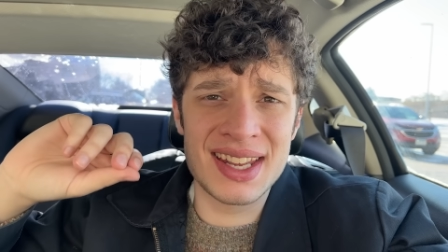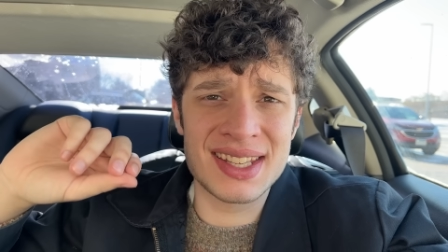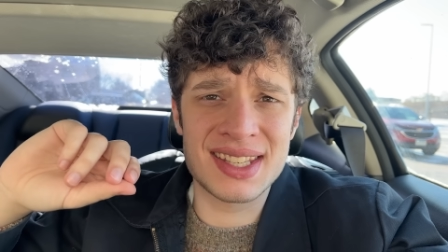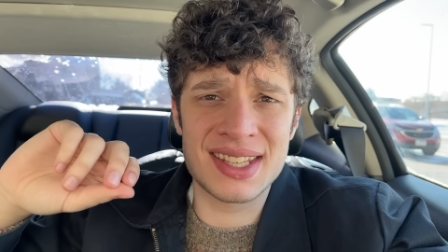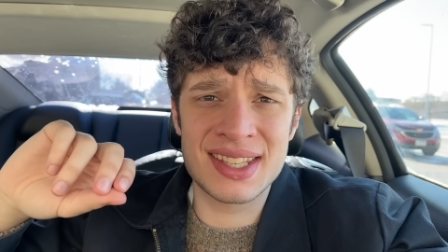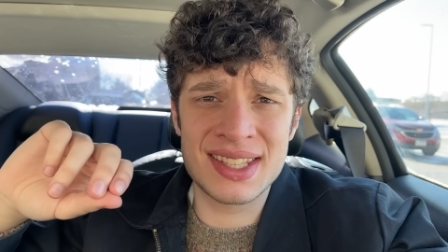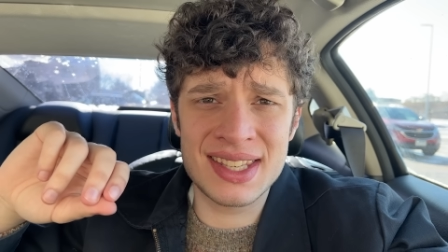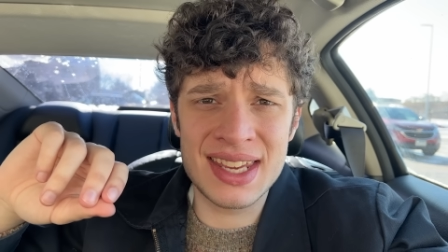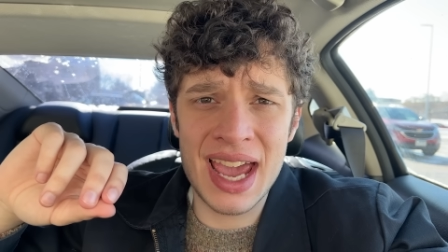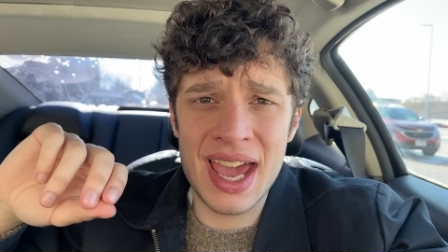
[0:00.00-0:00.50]
is a
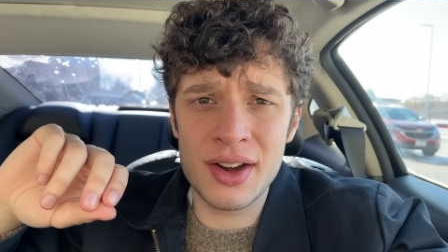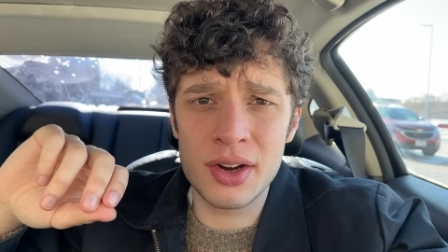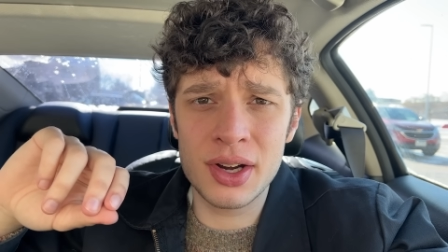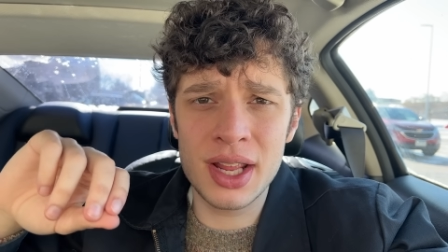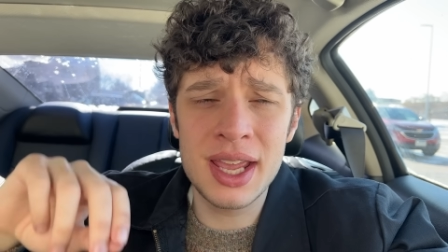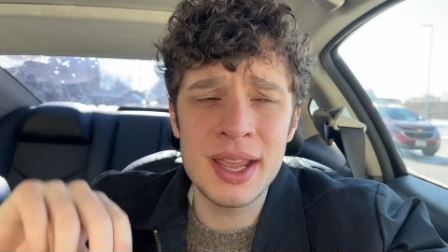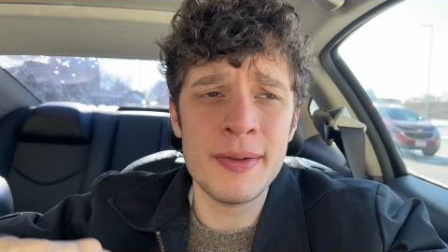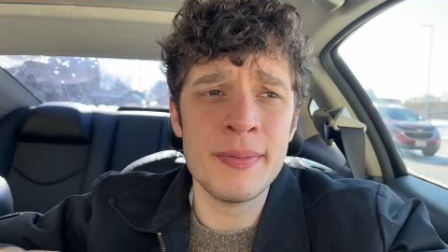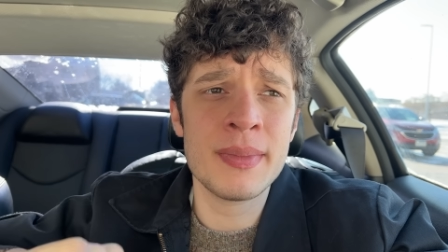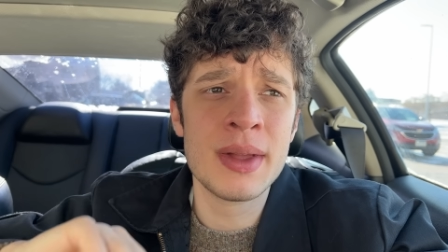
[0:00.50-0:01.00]

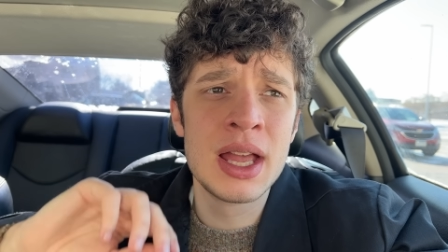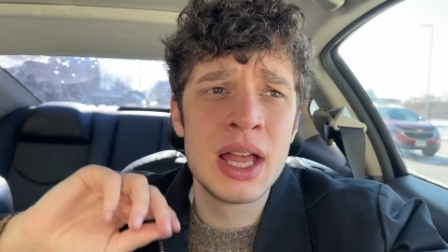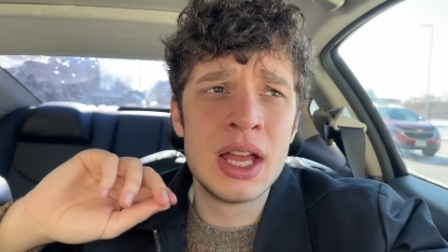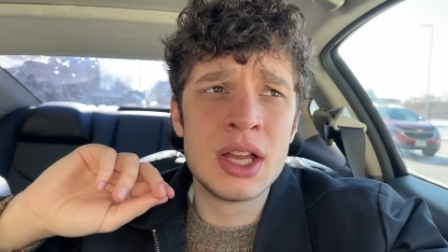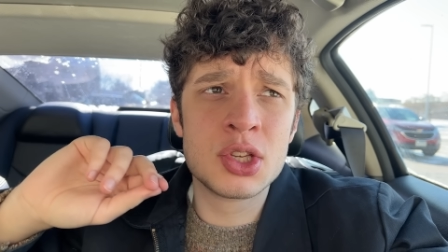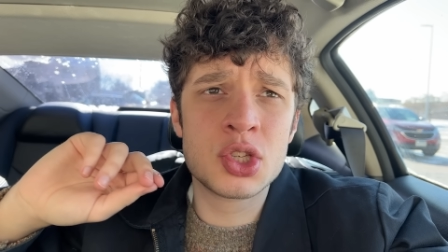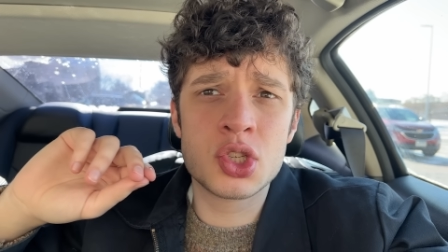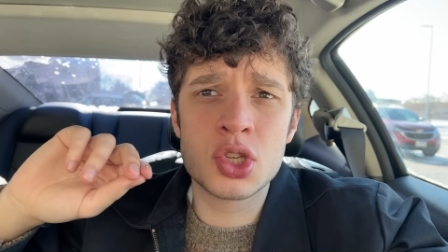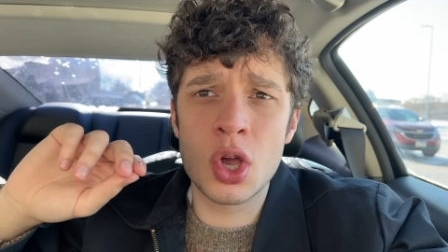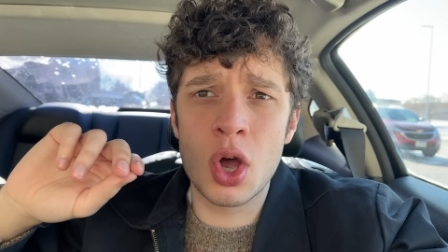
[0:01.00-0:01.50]
Saturday,
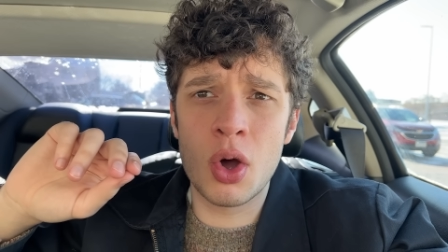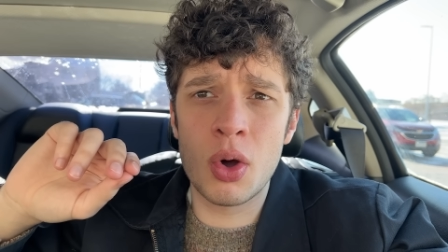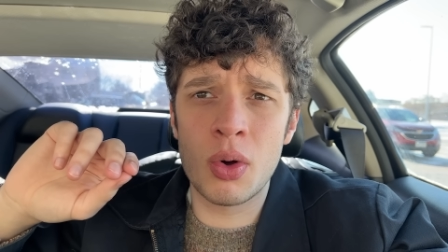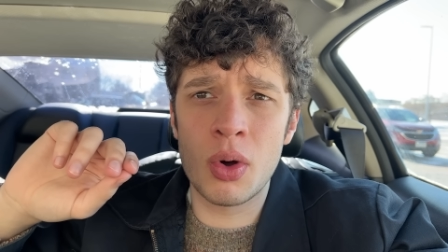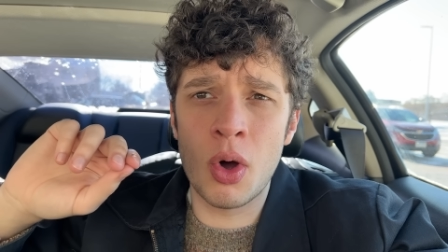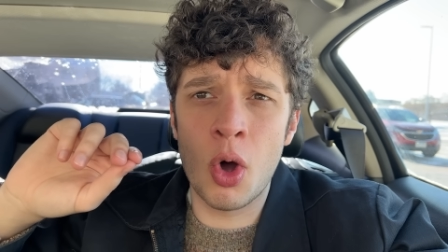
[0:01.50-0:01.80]
so